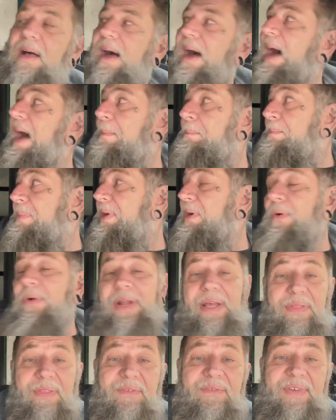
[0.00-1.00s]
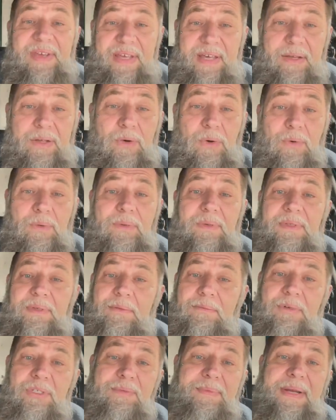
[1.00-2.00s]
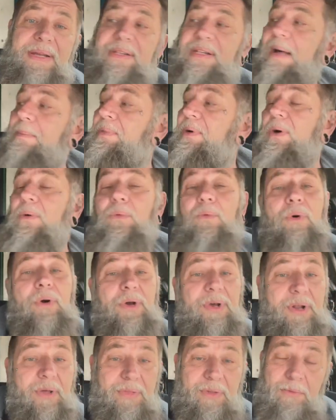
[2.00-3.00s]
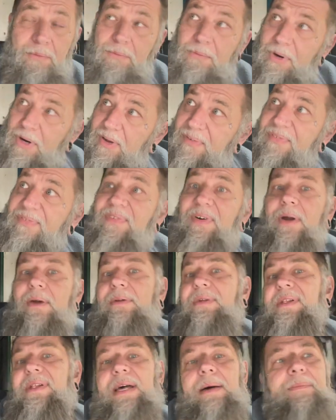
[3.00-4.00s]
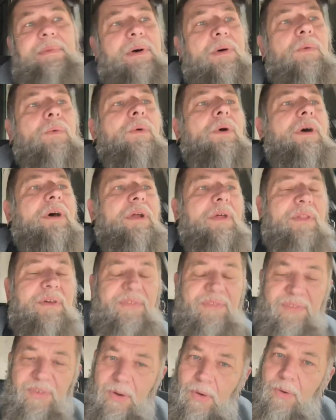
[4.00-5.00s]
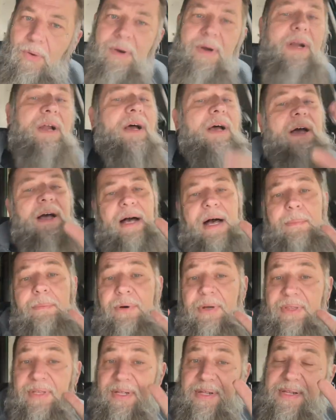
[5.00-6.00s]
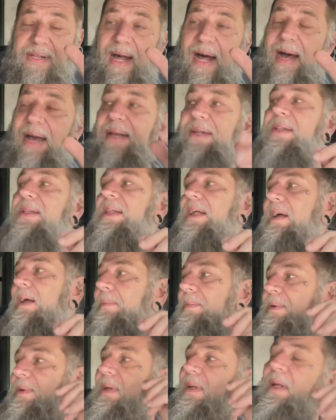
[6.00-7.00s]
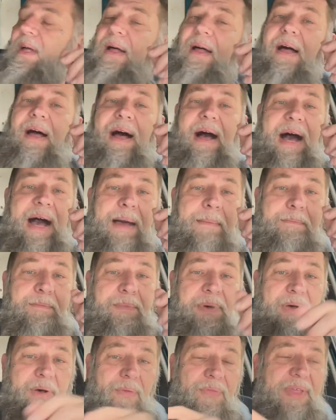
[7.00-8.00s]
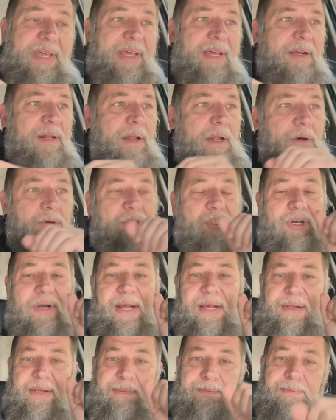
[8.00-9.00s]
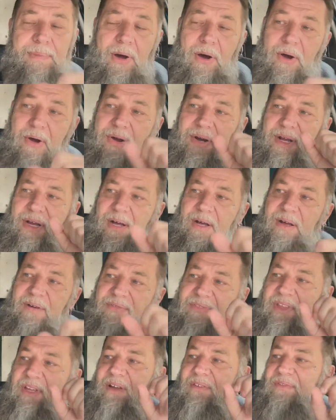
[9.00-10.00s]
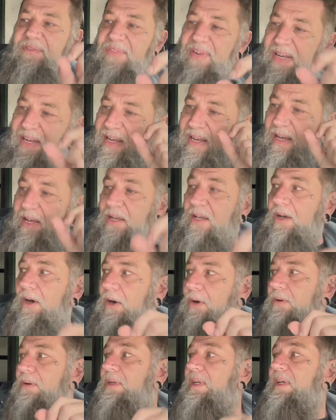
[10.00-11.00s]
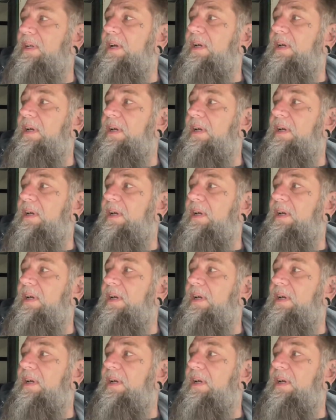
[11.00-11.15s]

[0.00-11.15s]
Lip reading: I build in the vehicle, which means I put wood on the roof first. I put wood on the floor. I put the sides up. I build the enclosure as part of the vehicle.